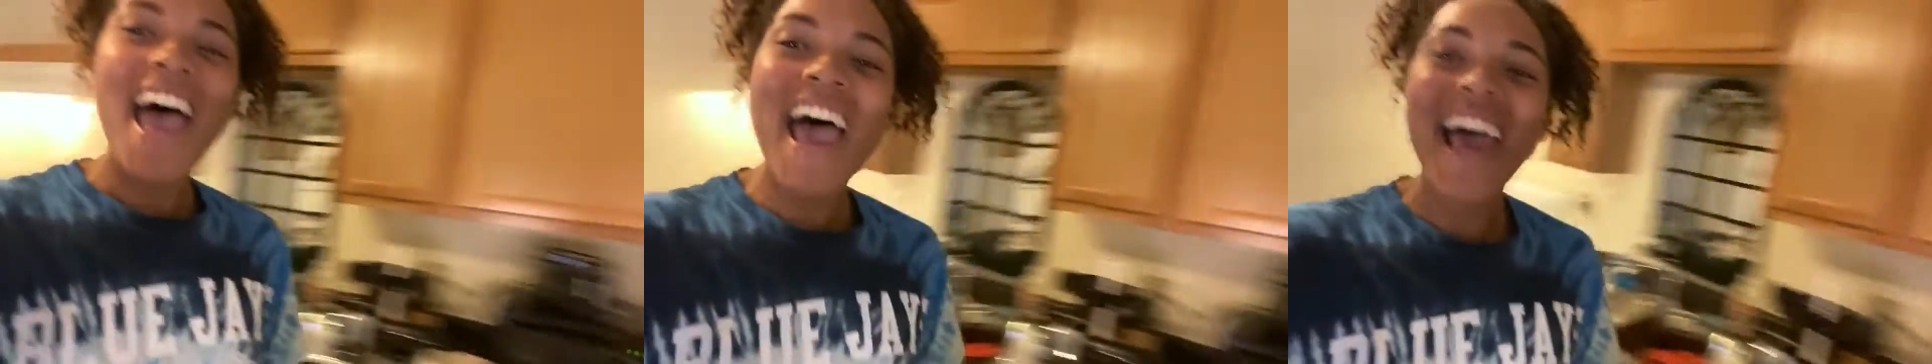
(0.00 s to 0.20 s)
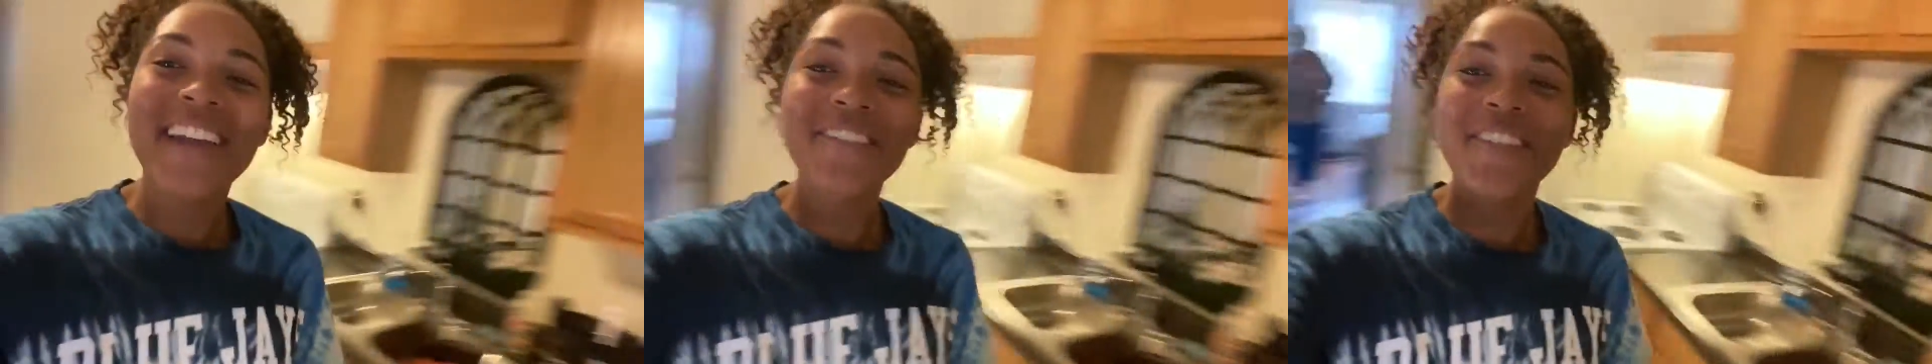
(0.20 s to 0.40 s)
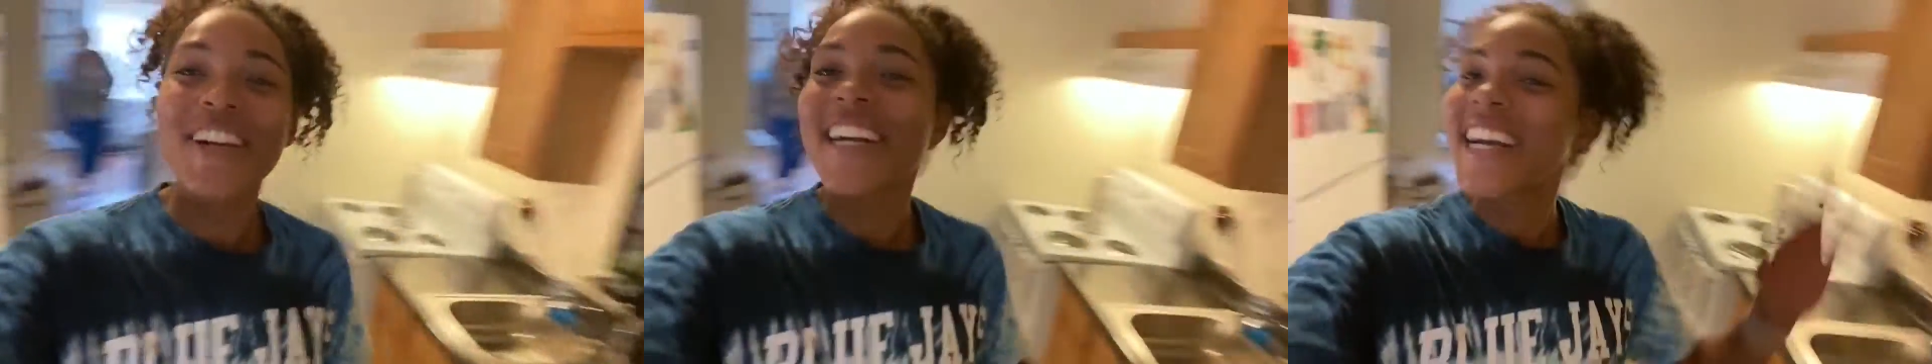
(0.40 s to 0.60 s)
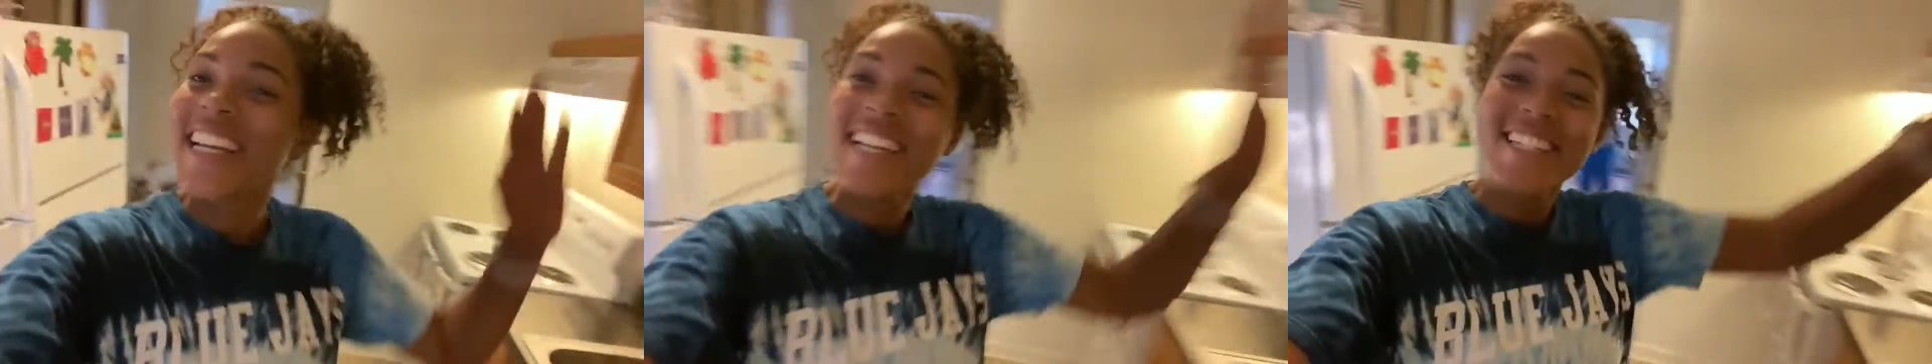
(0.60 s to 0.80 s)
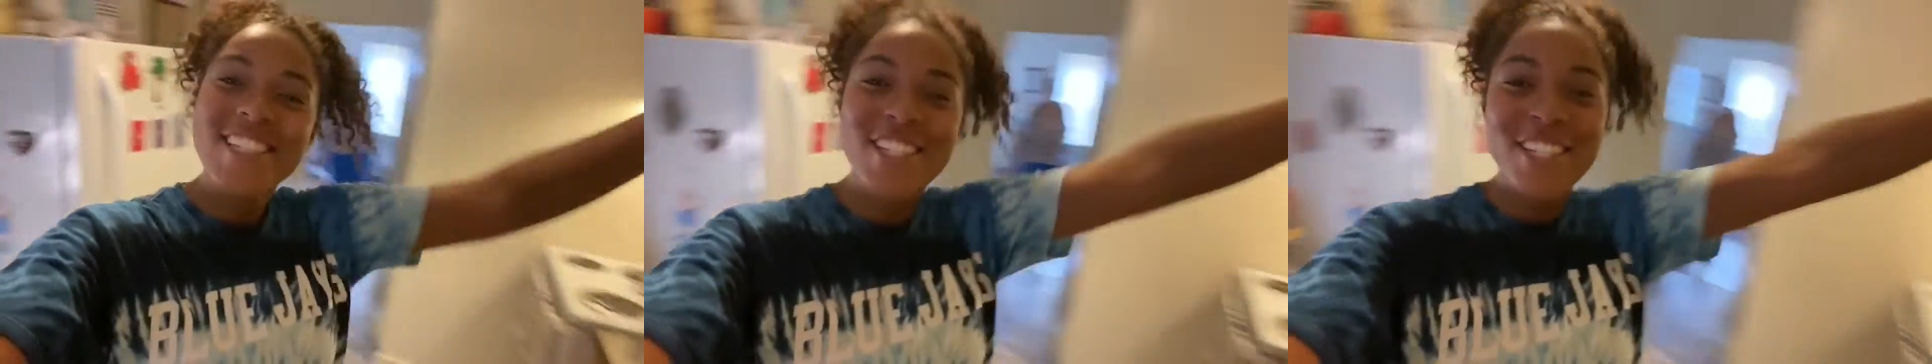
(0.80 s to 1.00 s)
And we're
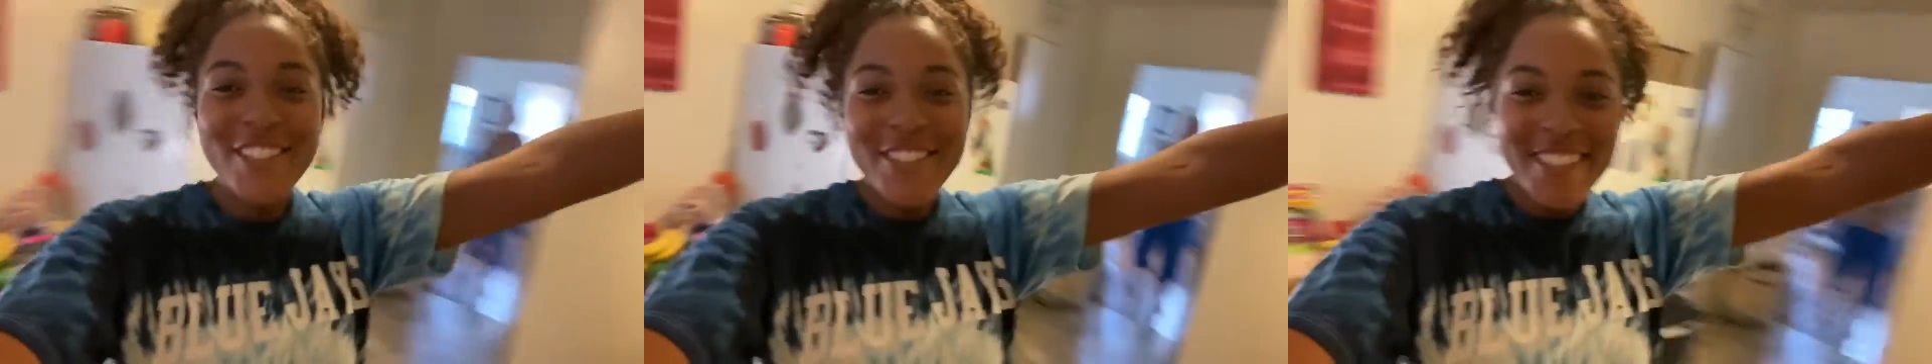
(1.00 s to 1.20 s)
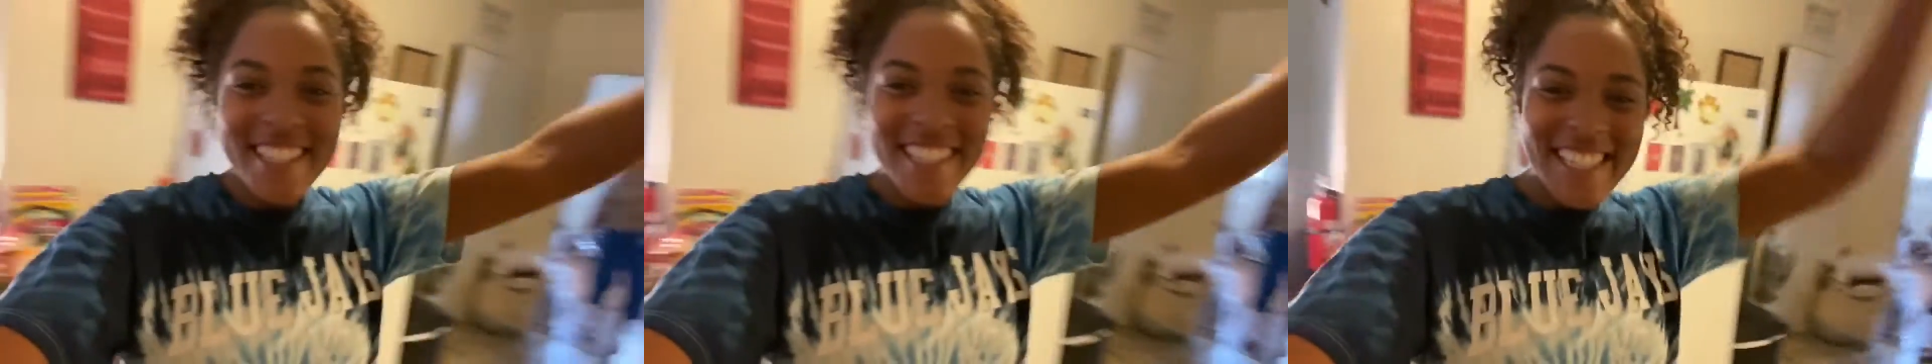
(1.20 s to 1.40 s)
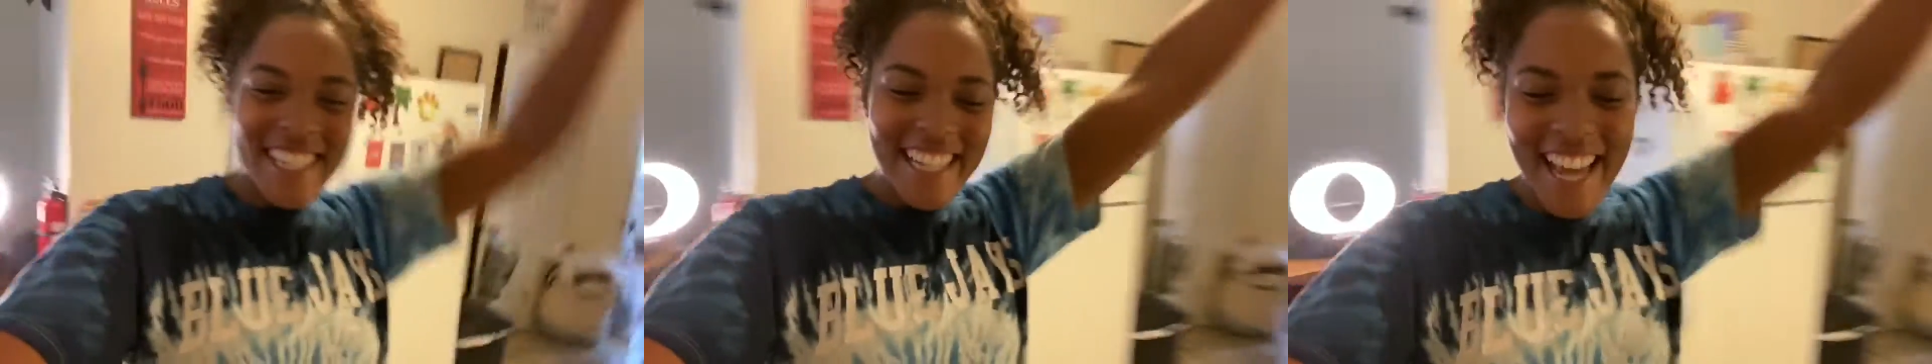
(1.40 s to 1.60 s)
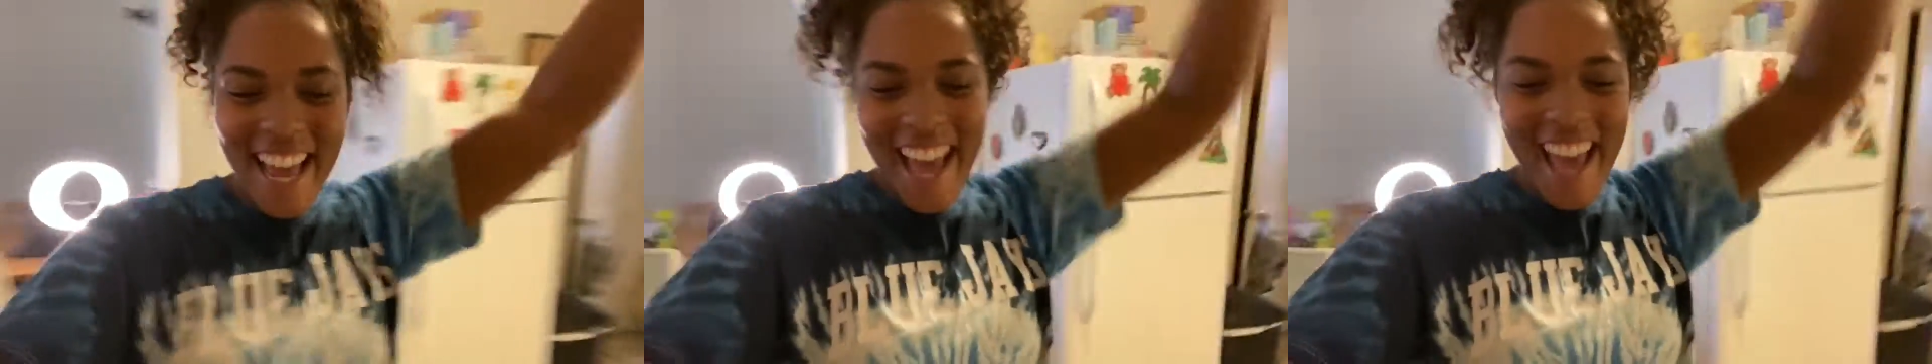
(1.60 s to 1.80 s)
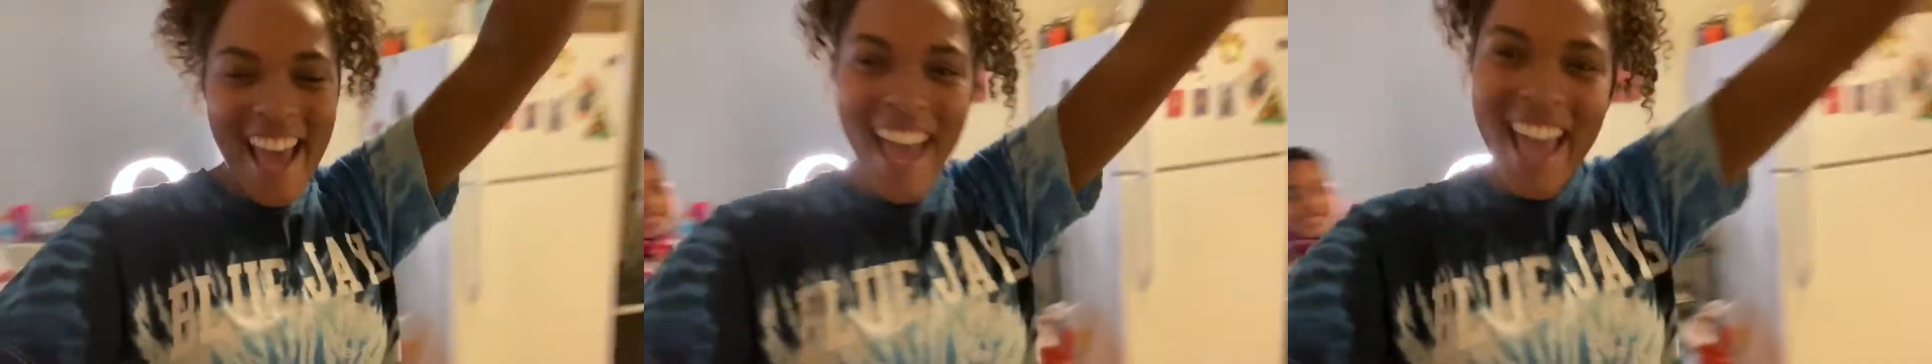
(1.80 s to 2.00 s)
gonna juice today.